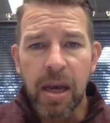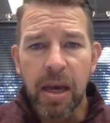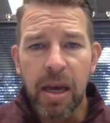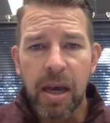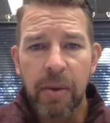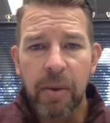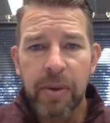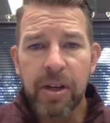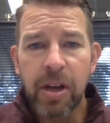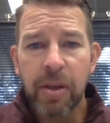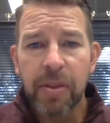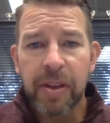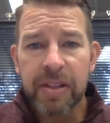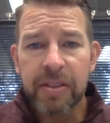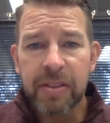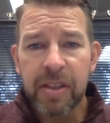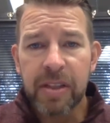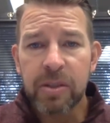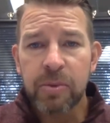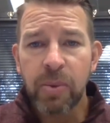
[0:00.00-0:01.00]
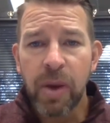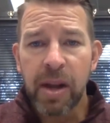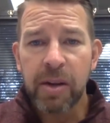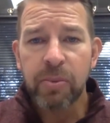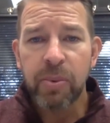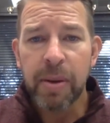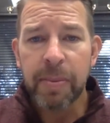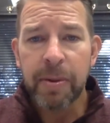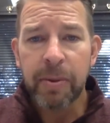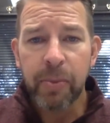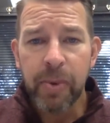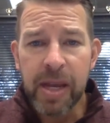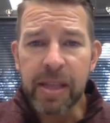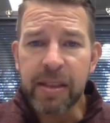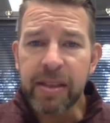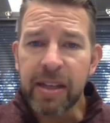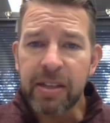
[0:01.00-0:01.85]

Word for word: Uh, we know this is Red Ribbon Week.